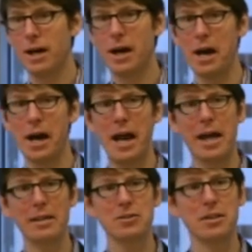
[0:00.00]
Uh,
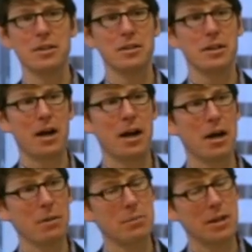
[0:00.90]
and
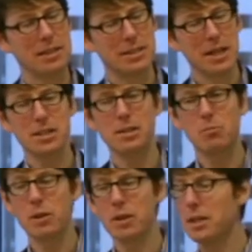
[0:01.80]
uh, it
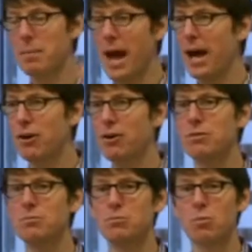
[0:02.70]
doesn't really
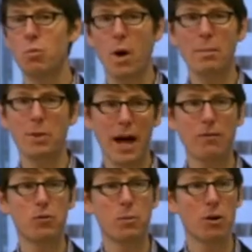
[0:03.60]
matter what
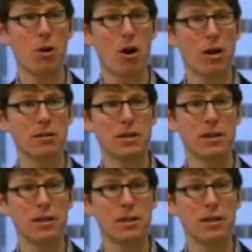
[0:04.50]
platform you're on.